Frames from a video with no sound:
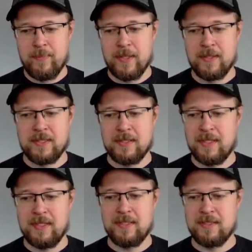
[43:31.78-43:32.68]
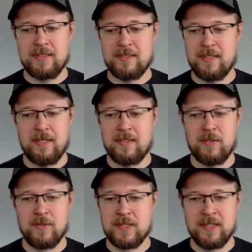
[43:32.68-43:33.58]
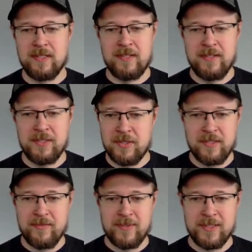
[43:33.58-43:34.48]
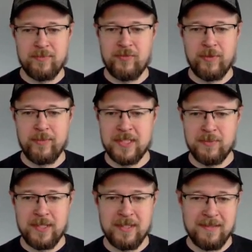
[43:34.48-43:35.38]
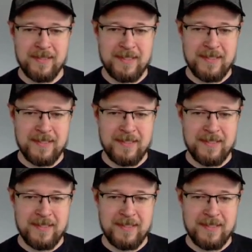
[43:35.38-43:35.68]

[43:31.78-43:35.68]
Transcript: But it's a constant learning journey for me as well.